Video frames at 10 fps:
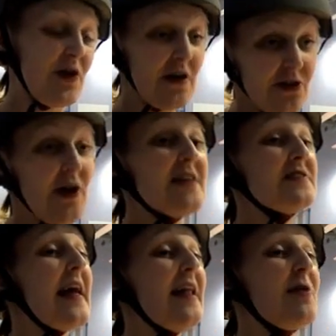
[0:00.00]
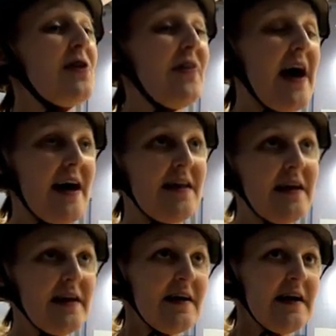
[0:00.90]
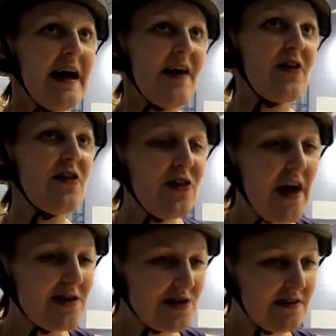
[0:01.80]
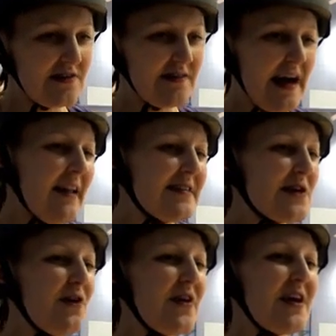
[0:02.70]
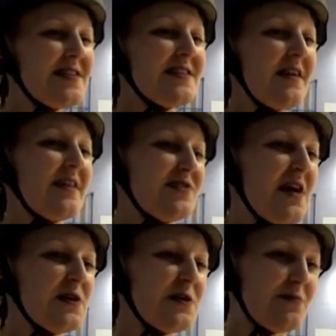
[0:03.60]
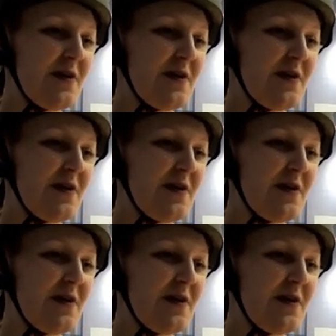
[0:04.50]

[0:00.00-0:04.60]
There, there is an element of that and I think the theatricality of it, still exists.